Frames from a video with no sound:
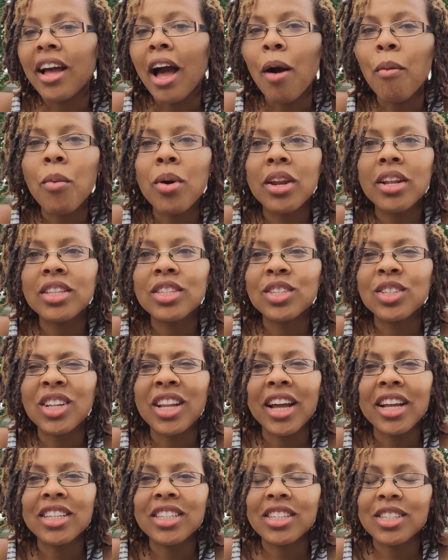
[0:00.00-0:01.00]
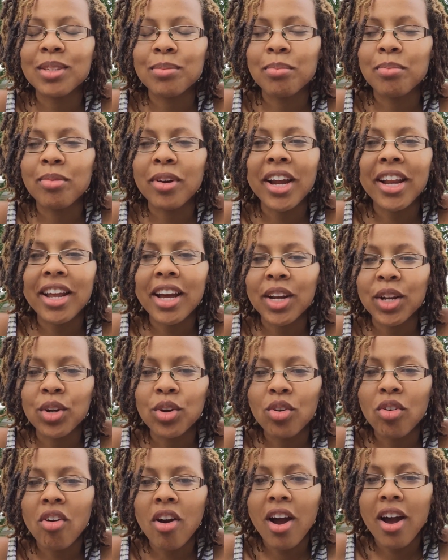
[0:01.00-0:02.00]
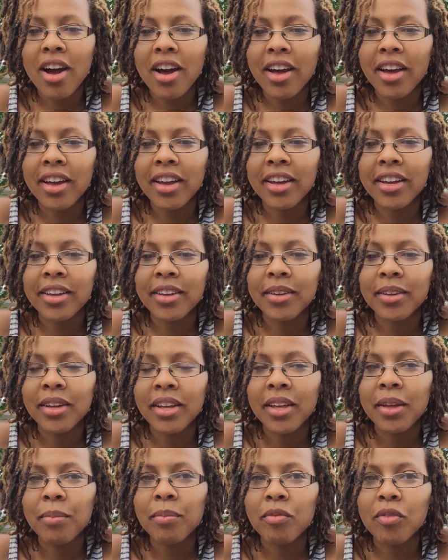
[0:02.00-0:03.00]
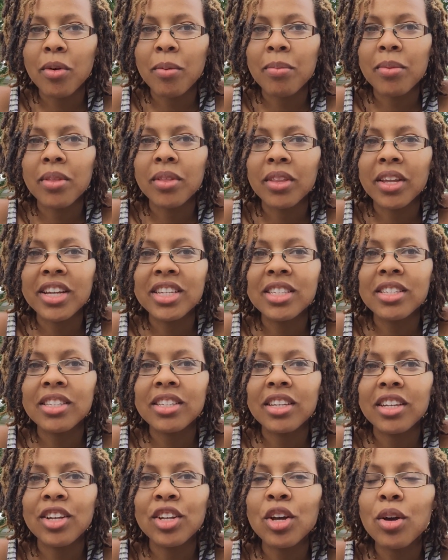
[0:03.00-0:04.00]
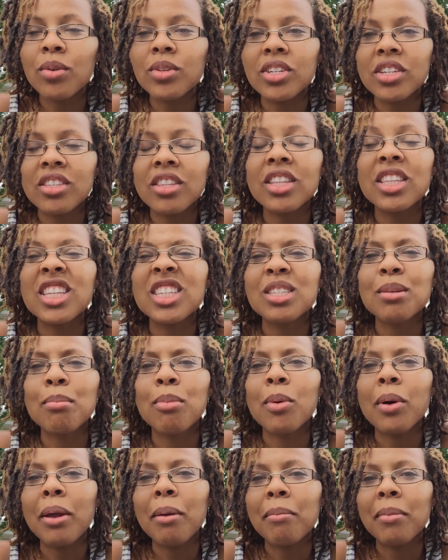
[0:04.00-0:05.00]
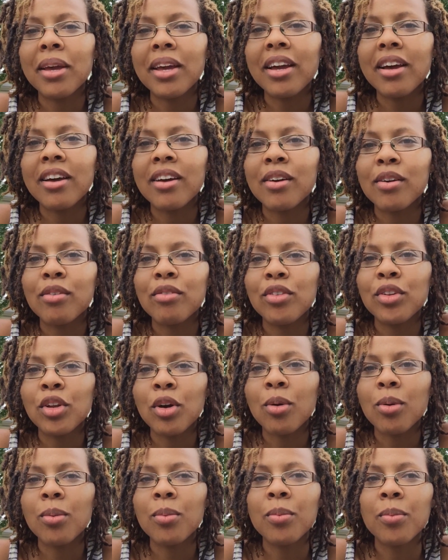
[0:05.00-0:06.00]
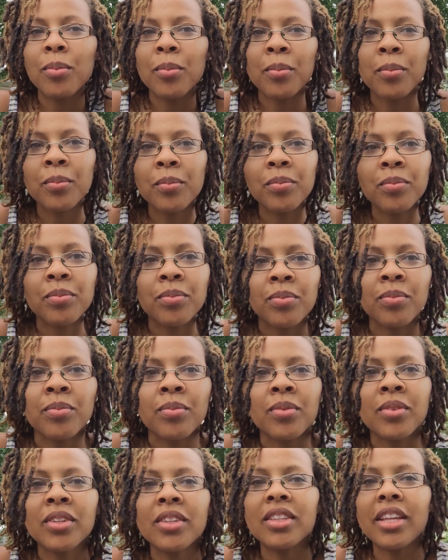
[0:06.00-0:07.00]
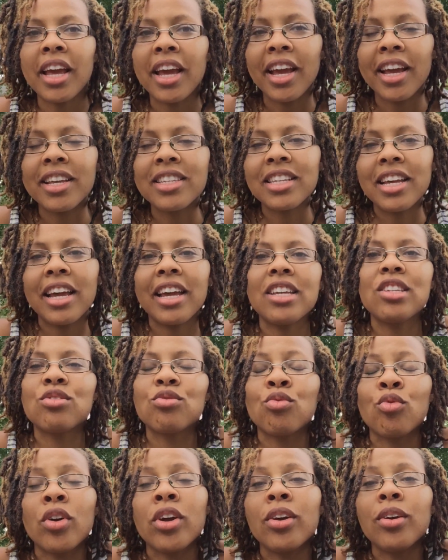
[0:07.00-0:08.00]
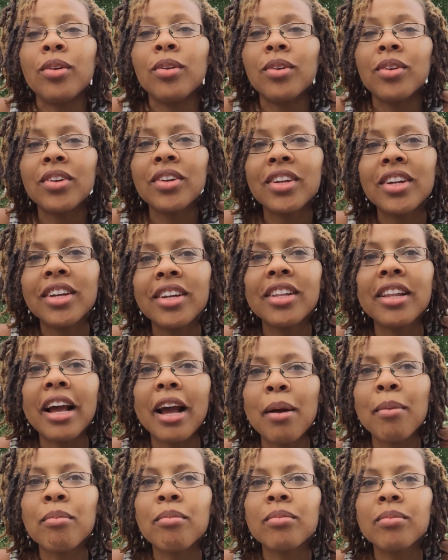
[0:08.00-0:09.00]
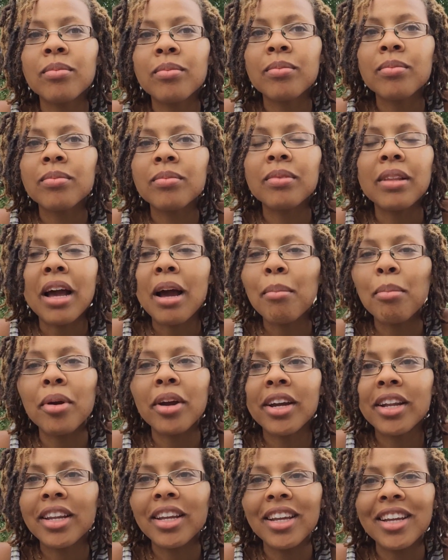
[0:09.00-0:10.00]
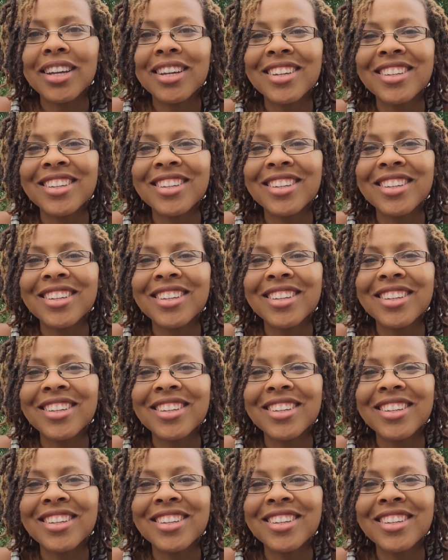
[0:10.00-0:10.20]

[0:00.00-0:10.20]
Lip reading: wanted to just break down and cry because it was just the disappointment of dang, it's real. I'm not pregnant.